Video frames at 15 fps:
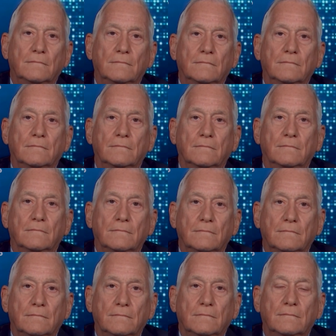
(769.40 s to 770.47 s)

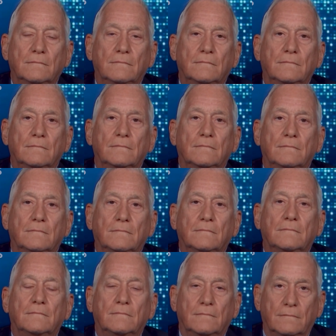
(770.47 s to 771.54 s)

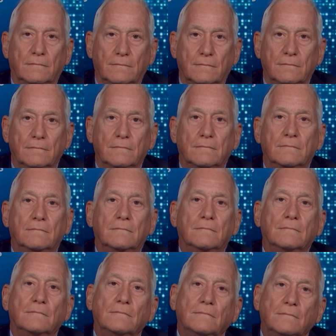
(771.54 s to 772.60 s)

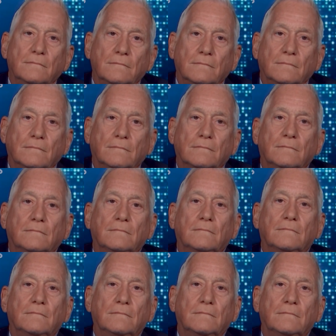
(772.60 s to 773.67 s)

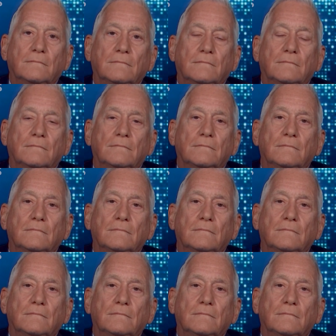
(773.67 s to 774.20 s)
This person isn't speaking.